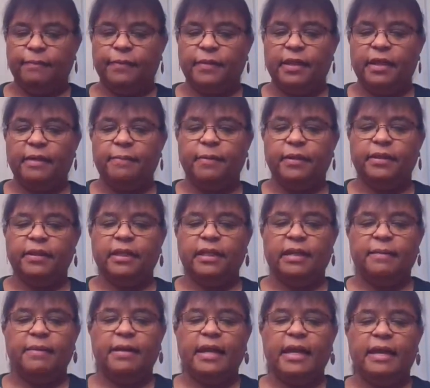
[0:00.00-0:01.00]
I put the
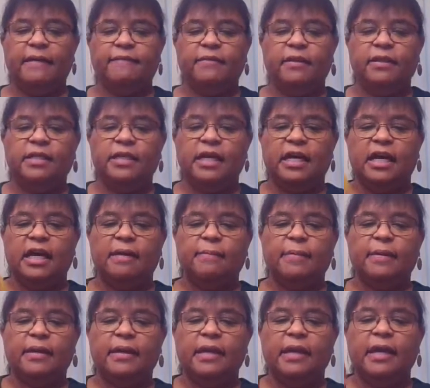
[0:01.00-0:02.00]
lemon half on
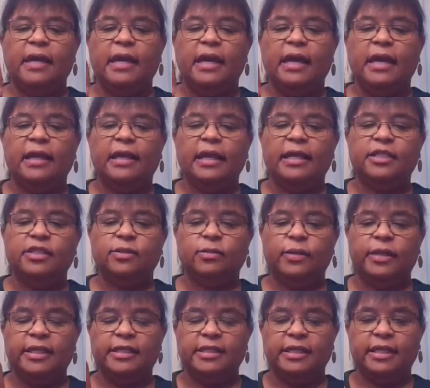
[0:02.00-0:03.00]
top, and I
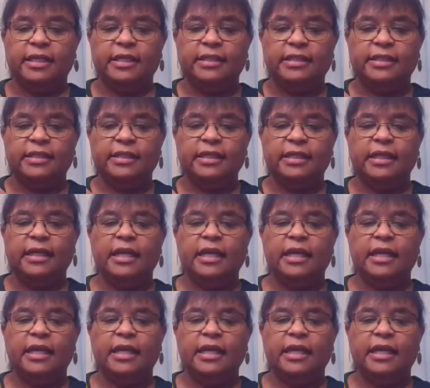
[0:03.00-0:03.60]
squeeze it,